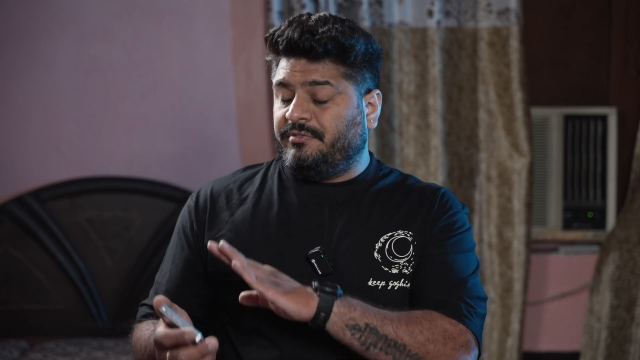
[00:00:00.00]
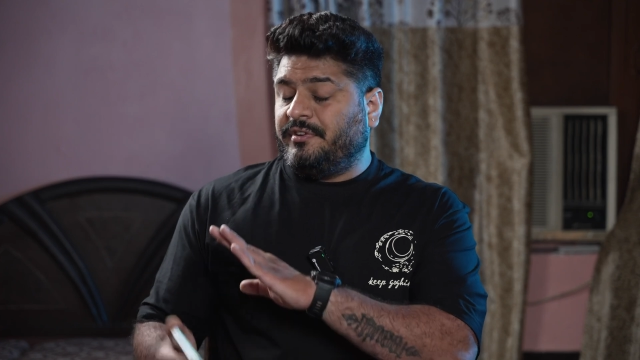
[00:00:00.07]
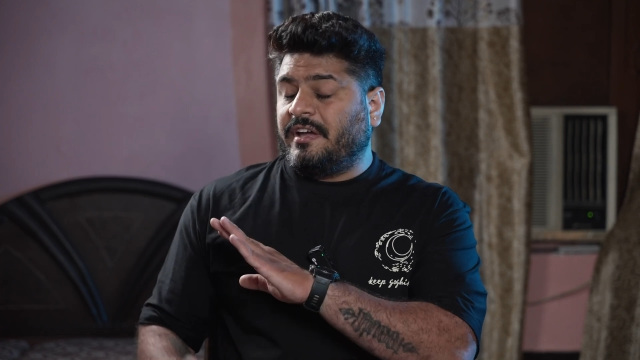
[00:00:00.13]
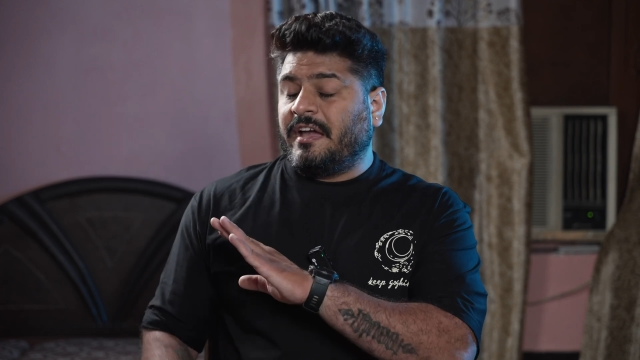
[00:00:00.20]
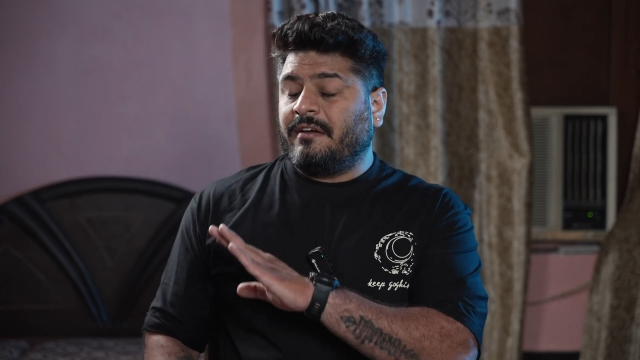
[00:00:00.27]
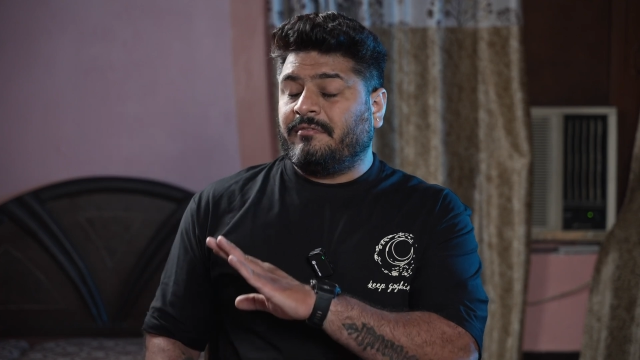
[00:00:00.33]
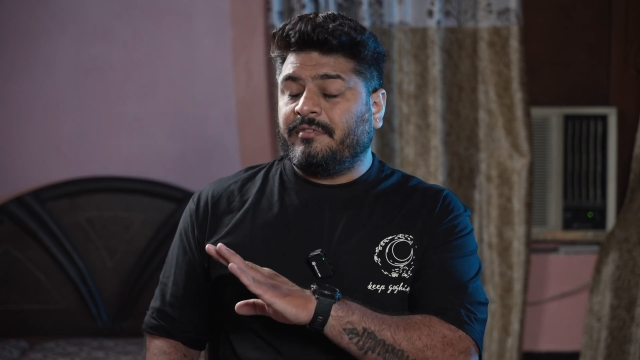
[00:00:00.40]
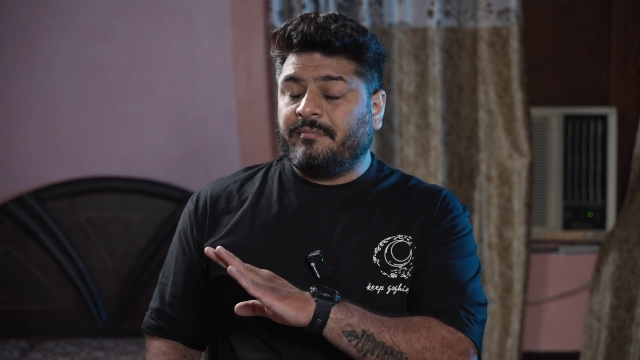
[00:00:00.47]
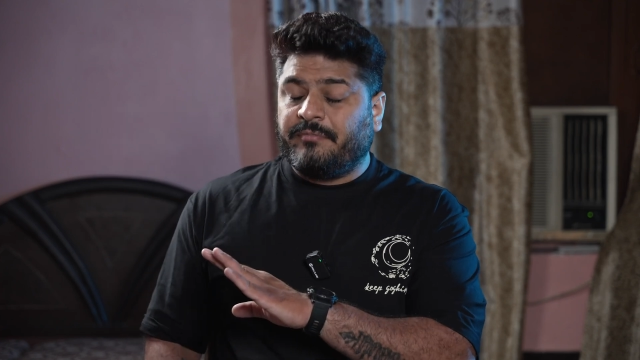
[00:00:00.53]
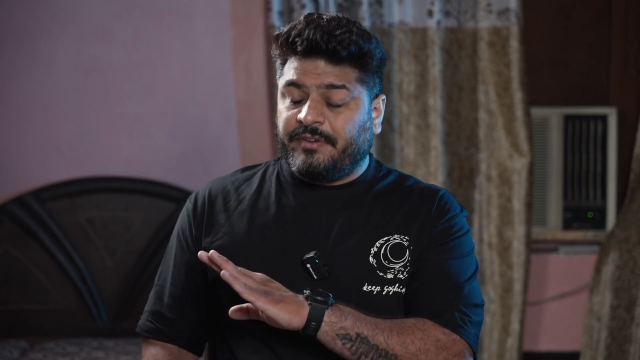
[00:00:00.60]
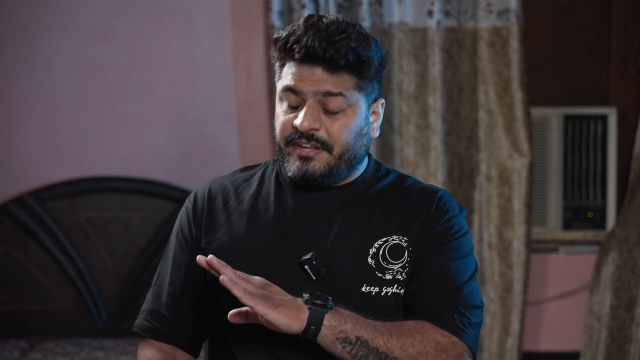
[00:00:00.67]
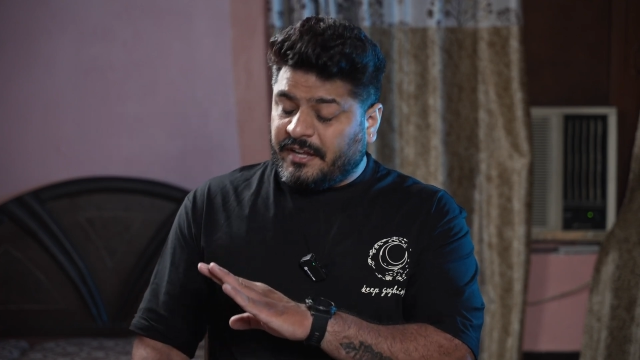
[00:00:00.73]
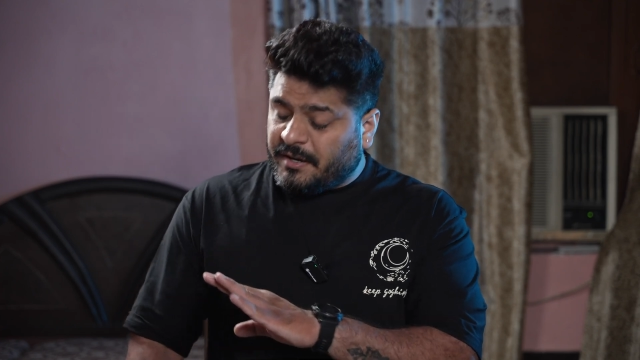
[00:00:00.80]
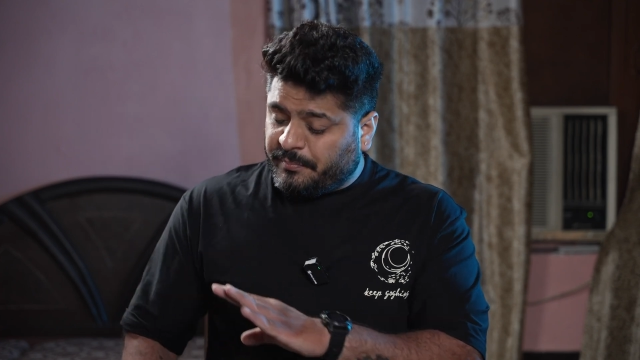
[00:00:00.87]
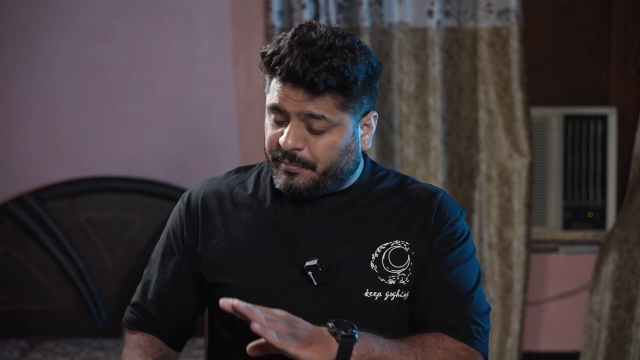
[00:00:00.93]
we have a
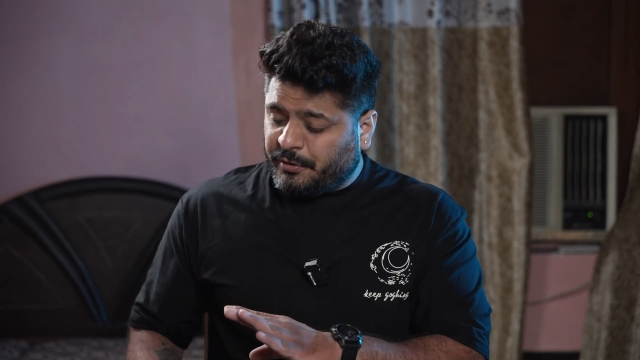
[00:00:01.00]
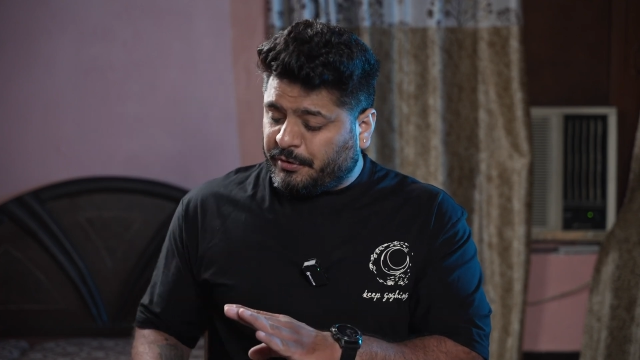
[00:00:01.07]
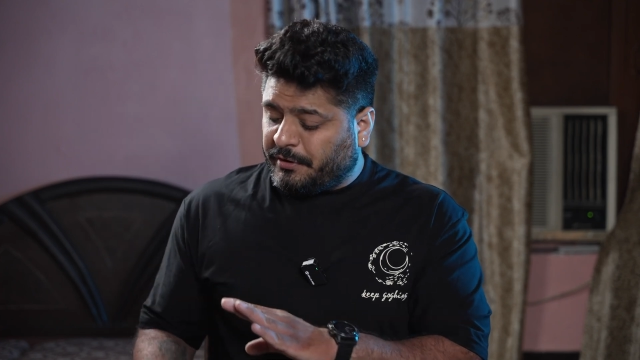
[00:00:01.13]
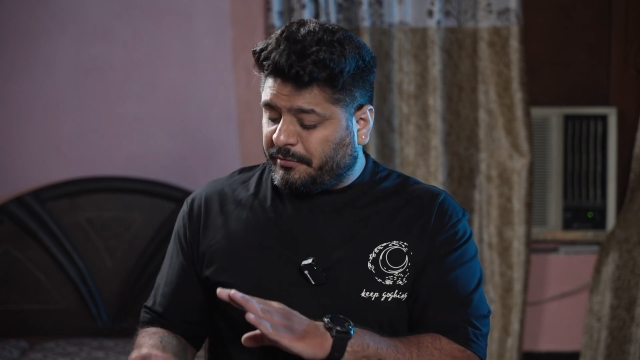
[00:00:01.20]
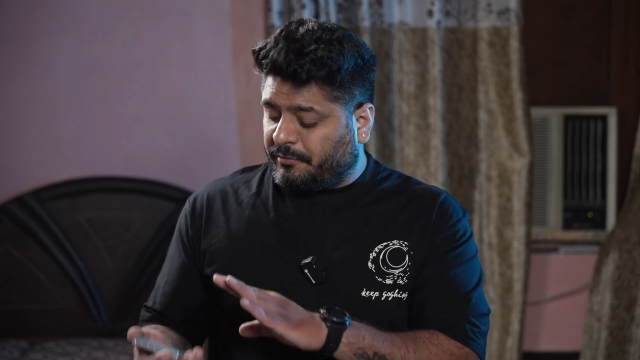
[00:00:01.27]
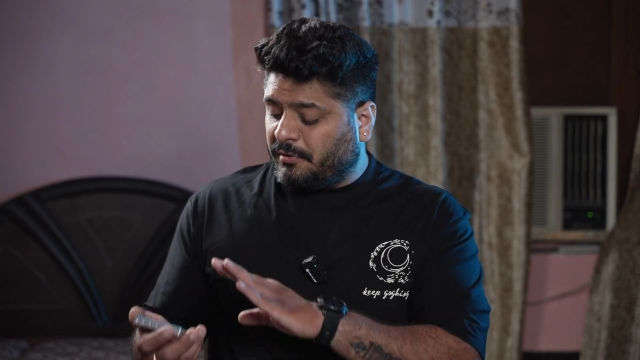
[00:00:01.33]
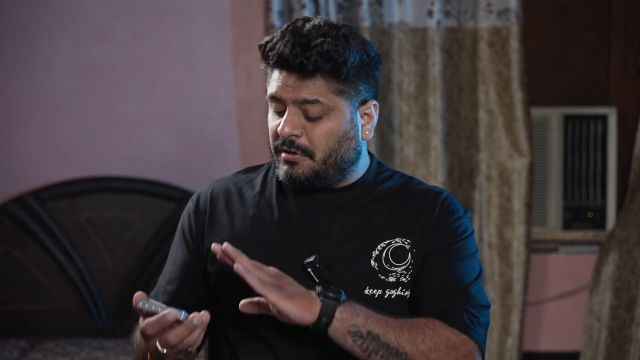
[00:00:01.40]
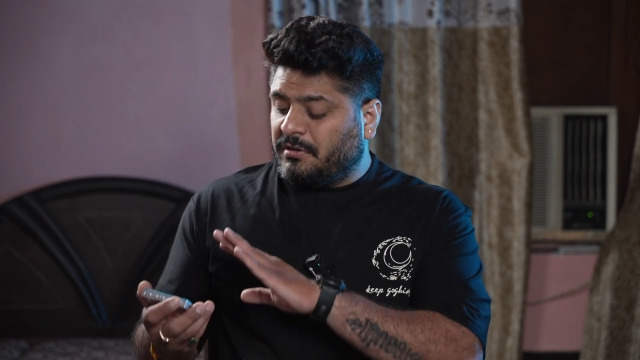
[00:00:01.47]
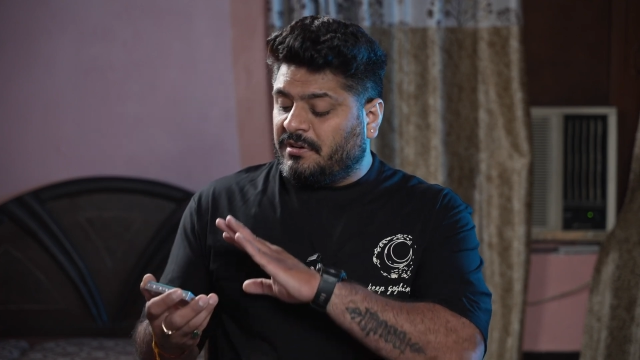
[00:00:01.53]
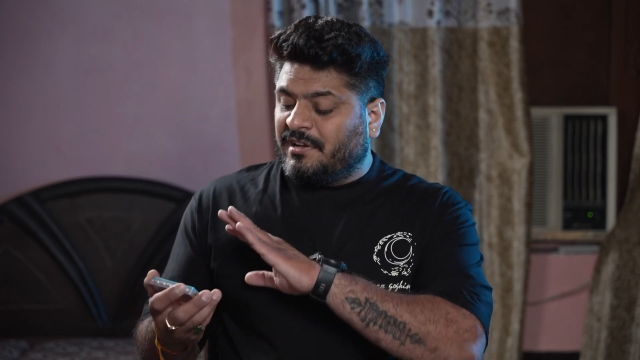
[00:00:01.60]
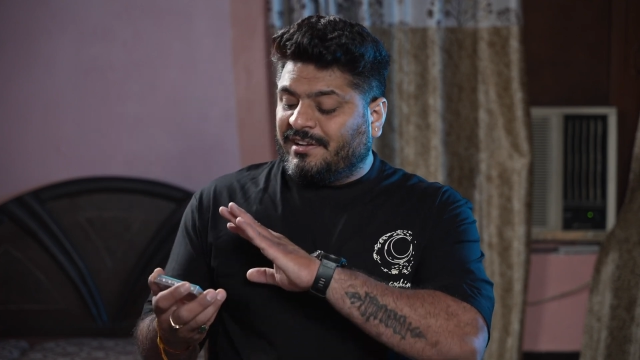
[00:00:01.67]
really beautiful